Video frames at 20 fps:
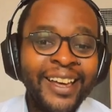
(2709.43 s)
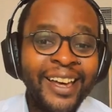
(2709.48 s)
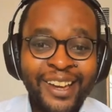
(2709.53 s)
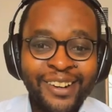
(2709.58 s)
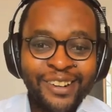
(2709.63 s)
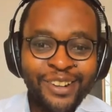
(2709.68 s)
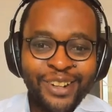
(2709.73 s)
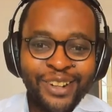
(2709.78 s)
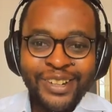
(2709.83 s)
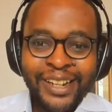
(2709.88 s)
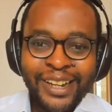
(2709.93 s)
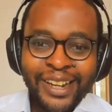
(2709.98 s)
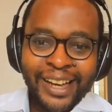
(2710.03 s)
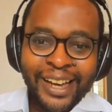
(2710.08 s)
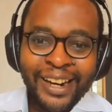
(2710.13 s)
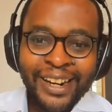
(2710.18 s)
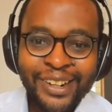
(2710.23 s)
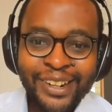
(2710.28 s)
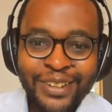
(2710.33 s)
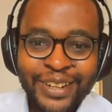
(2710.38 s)
And you know,
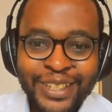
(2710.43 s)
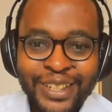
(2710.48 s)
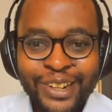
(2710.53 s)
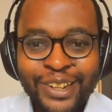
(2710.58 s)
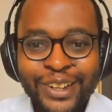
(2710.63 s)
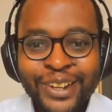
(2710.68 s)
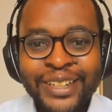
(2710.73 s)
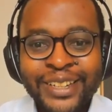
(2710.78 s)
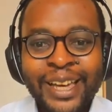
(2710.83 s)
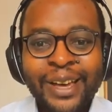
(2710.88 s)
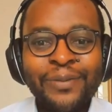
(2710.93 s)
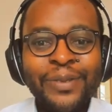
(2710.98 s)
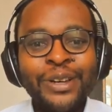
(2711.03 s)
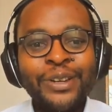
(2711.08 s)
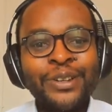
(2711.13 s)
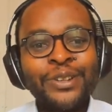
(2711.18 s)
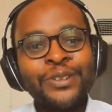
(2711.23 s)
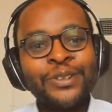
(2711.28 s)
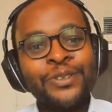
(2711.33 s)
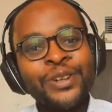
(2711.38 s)
Canada was a long time
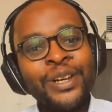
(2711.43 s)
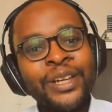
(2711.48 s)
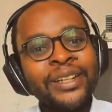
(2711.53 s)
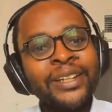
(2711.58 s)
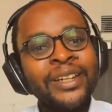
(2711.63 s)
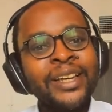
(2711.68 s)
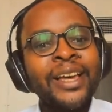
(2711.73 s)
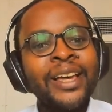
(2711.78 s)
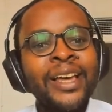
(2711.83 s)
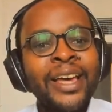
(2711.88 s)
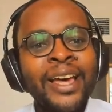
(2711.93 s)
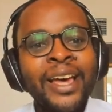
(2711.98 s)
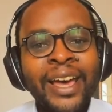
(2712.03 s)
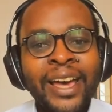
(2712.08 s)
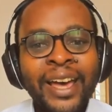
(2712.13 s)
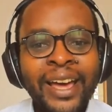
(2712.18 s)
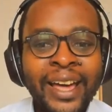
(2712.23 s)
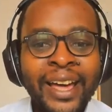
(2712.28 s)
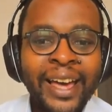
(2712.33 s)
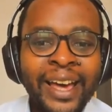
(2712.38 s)
ago.
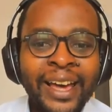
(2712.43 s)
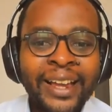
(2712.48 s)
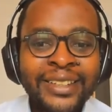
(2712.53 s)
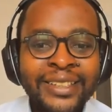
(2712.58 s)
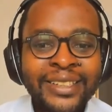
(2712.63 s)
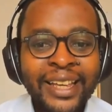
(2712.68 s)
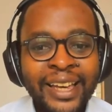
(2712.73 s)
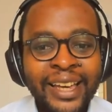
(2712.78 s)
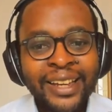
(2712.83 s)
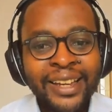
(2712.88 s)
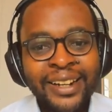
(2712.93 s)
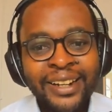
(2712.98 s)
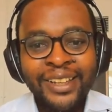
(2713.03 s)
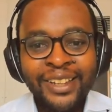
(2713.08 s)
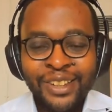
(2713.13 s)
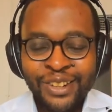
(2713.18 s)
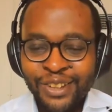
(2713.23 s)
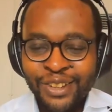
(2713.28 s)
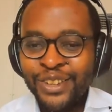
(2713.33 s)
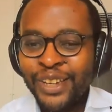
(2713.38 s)
And
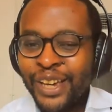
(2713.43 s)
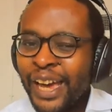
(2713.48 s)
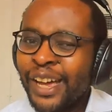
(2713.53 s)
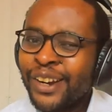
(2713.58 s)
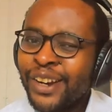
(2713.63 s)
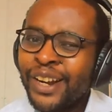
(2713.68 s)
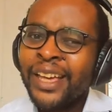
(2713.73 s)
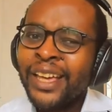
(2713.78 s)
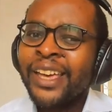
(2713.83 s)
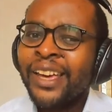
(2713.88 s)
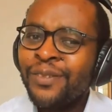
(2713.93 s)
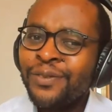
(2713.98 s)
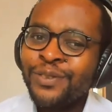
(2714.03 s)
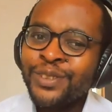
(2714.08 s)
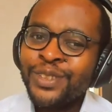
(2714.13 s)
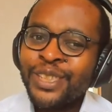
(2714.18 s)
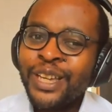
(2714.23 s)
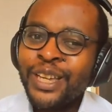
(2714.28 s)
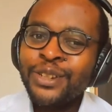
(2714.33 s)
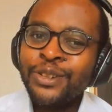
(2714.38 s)
secondly, you know, you kind of like have
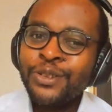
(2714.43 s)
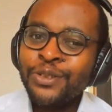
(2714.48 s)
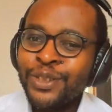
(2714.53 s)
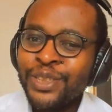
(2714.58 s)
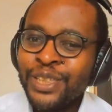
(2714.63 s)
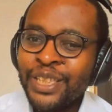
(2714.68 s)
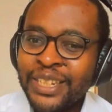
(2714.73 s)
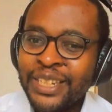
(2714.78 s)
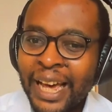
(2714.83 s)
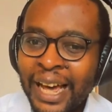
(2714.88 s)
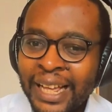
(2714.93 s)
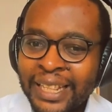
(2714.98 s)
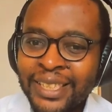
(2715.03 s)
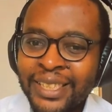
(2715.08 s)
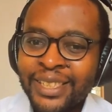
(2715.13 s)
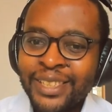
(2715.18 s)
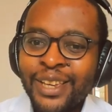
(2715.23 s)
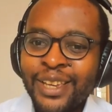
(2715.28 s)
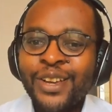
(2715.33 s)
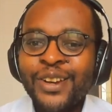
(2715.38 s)
to start doing the
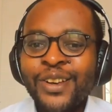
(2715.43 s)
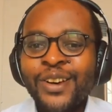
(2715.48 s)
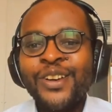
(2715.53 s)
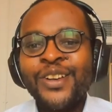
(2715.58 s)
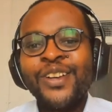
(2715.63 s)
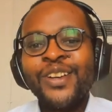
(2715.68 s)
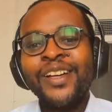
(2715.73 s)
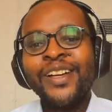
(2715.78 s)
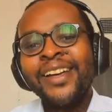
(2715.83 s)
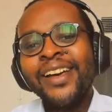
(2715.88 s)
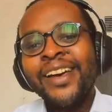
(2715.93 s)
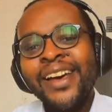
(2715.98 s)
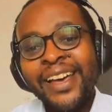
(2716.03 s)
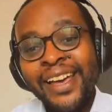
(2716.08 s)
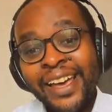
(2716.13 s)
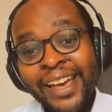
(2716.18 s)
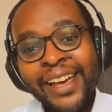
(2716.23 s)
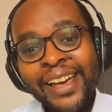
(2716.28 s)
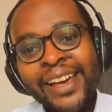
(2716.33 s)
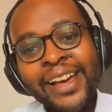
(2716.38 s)
tuts, you know.
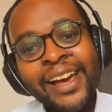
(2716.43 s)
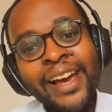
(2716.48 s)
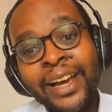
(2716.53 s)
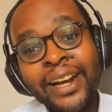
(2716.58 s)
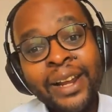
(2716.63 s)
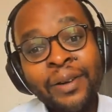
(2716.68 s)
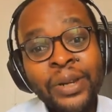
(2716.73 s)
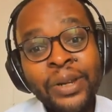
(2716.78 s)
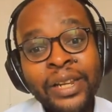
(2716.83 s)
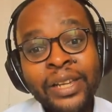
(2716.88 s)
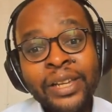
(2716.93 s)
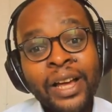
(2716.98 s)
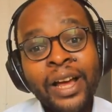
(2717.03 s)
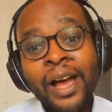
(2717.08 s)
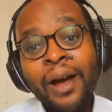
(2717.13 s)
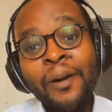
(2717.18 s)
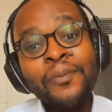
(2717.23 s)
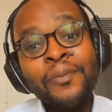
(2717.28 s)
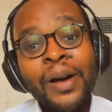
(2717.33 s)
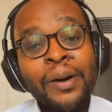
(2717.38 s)
And I mean,
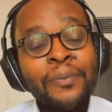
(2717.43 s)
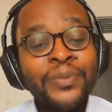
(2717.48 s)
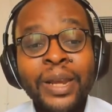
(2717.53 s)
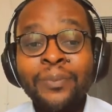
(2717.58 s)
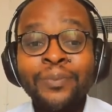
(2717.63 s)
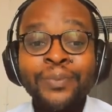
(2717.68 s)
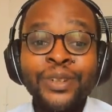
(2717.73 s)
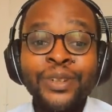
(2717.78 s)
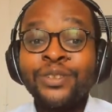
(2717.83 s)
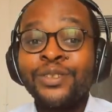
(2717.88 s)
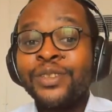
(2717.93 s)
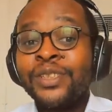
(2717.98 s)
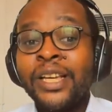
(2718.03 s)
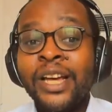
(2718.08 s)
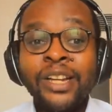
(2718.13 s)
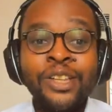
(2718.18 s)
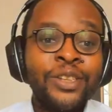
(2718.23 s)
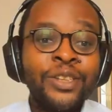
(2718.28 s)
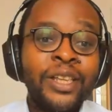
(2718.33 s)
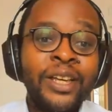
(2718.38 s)
yeah, I'm tempted to
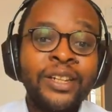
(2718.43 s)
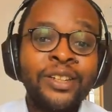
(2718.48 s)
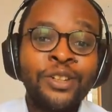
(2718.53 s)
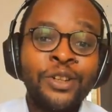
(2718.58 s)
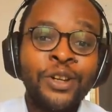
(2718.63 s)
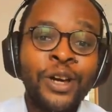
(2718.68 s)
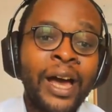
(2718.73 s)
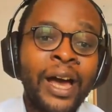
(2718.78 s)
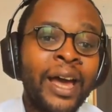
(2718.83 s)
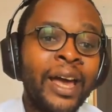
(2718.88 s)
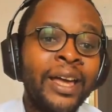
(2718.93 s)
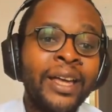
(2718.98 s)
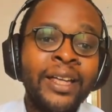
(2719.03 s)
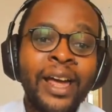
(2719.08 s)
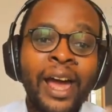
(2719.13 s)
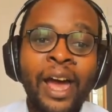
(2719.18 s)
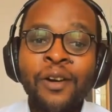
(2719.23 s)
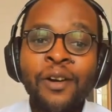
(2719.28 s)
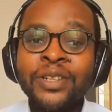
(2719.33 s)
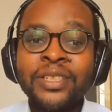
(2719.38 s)
tell you that, you know,
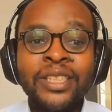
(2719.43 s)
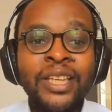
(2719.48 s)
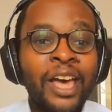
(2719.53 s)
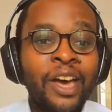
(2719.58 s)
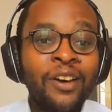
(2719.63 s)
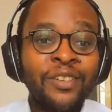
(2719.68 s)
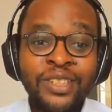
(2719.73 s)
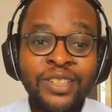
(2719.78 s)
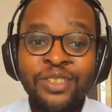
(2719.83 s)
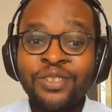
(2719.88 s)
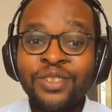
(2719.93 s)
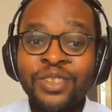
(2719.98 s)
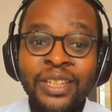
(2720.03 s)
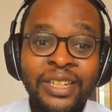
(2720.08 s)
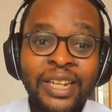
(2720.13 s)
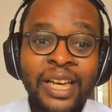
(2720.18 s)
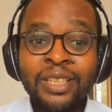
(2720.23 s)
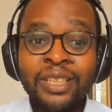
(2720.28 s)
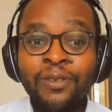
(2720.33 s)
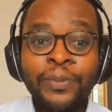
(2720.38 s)
I was the guy who was doing
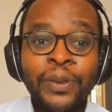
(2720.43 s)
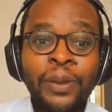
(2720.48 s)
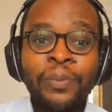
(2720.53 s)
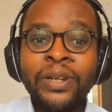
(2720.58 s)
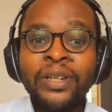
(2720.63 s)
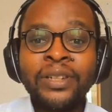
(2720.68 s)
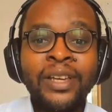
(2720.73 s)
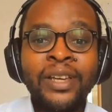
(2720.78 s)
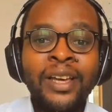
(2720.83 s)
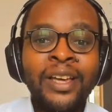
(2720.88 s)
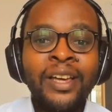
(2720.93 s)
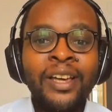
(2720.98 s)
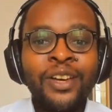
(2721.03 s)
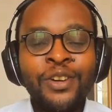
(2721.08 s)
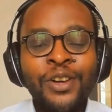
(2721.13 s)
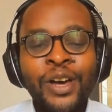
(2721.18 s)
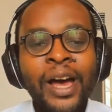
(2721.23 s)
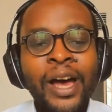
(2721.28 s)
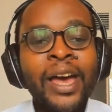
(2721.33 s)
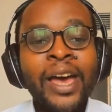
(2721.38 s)
the tuts from there. But,
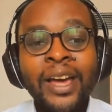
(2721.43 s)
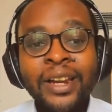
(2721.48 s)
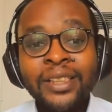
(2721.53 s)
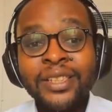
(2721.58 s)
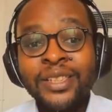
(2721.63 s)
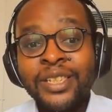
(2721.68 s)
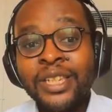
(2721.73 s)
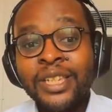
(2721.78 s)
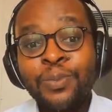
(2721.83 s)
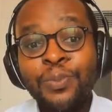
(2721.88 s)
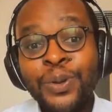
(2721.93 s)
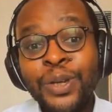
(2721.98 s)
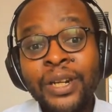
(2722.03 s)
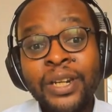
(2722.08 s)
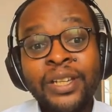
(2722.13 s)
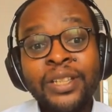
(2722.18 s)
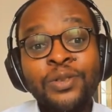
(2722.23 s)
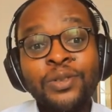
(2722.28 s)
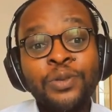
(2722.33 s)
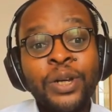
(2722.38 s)
you know, I had this
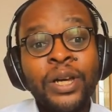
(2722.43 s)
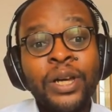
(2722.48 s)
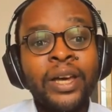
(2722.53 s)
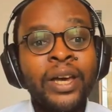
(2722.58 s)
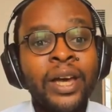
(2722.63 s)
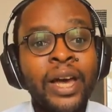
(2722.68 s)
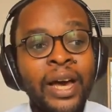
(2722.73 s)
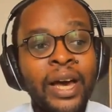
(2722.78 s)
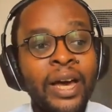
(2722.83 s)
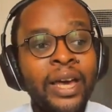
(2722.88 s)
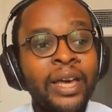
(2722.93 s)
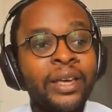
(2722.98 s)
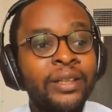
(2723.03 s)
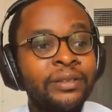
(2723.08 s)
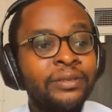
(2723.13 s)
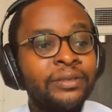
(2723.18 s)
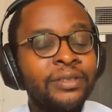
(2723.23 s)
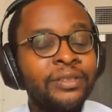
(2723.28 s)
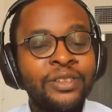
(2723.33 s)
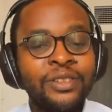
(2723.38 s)
experience where
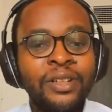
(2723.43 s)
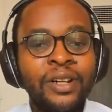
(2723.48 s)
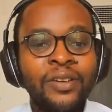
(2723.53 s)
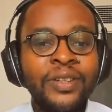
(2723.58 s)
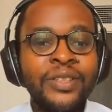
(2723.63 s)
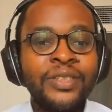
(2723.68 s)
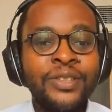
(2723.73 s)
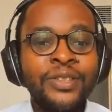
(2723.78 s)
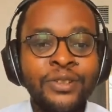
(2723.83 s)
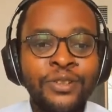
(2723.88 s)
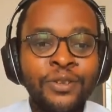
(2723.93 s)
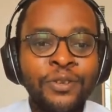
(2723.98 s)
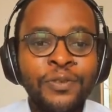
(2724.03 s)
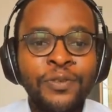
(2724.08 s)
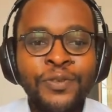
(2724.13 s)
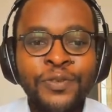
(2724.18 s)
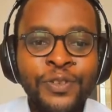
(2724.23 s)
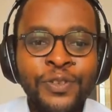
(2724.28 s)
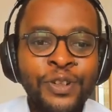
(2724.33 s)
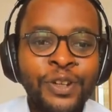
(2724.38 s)
I was sort
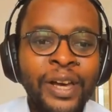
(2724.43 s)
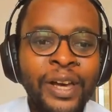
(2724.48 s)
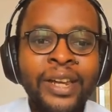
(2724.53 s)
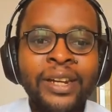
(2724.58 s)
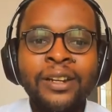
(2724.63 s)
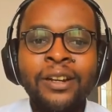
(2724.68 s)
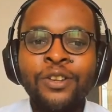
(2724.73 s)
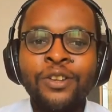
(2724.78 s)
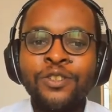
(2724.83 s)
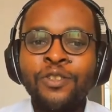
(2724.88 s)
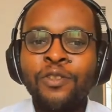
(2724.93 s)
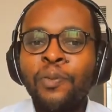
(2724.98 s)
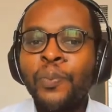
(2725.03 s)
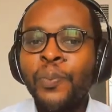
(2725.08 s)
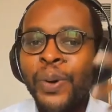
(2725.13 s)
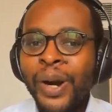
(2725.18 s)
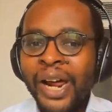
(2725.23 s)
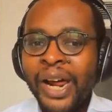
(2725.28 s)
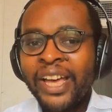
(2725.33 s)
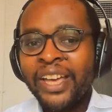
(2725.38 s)
of, you know, I had a lot
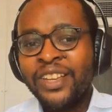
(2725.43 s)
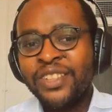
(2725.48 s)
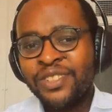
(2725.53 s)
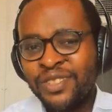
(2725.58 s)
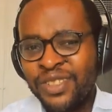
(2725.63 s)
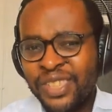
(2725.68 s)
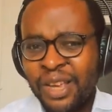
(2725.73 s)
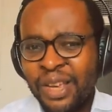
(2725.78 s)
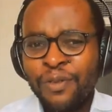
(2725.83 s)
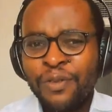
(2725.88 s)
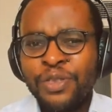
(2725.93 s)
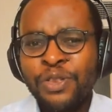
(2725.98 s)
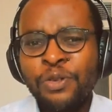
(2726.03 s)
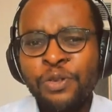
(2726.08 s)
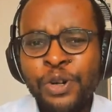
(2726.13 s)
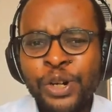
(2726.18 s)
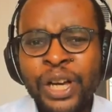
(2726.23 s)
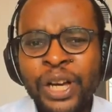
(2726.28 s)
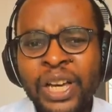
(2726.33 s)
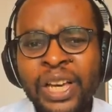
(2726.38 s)
of priors in some of
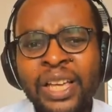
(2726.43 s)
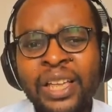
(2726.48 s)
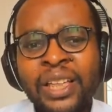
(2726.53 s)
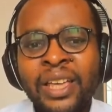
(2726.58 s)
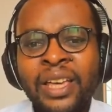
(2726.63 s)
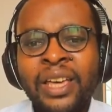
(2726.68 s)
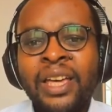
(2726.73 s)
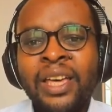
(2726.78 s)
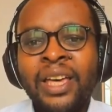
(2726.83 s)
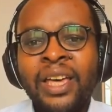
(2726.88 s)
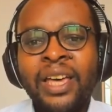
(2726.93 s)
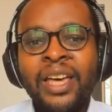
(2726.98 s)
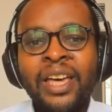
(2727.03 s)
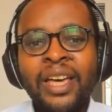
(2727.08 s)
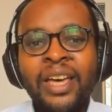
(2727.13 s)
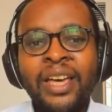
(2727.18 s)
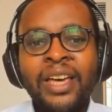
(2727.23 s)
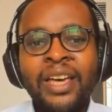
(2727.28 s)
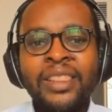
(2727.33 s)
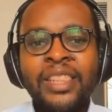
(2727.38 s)
the work.
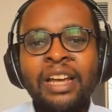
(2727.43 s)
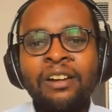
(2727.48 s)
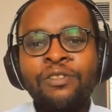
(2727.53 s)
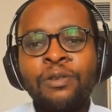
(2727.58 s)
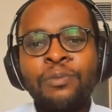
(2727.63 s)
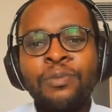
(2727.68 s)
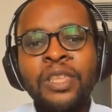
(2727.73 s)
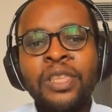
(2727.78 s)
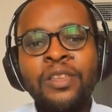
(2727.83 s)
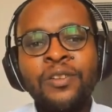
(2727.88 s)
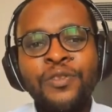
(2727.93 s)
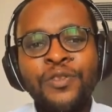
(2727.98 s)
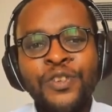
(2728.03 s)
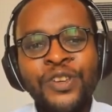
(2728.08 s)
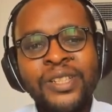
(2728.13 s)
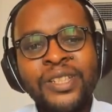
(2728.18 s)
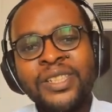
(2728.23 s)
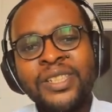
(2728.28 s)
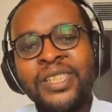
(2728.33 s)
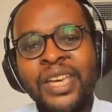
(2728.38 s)
That for me, the
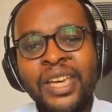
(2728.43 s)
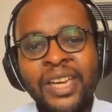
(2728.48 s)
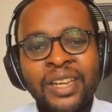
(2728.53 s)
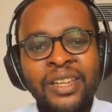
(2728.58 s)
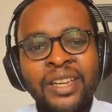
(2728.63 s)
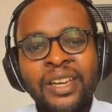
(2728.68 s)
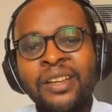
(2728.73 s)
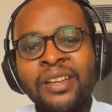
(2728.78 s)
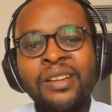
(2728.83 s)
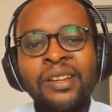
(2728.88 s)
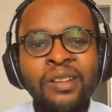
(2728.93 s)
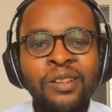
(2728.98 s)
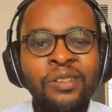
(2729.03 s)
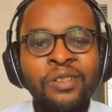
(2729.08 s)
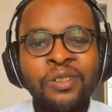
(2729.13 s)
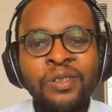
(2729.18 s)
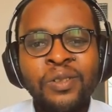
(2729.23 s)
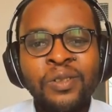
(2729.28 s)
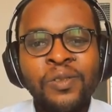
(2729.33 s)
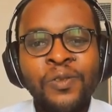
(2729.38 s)
first, second year,
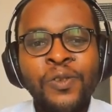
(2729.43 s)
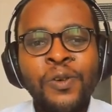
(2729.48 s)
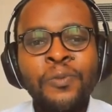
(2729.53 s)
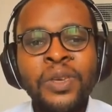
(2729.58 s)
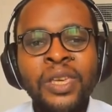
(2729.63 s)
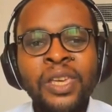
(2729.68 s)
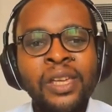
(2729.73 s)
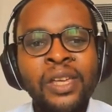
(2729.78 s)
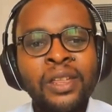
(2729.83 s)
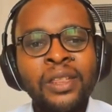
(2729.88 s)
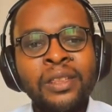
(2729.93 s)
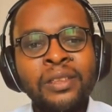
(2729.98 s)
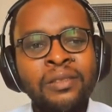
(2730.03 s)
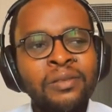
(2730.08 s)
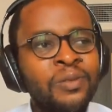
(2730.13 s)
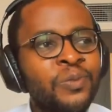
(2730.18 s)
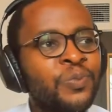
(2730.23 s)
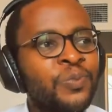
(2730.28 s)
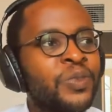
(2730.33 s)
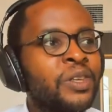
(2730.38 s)
you know, for
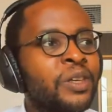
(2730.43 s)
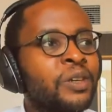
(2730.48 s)
me,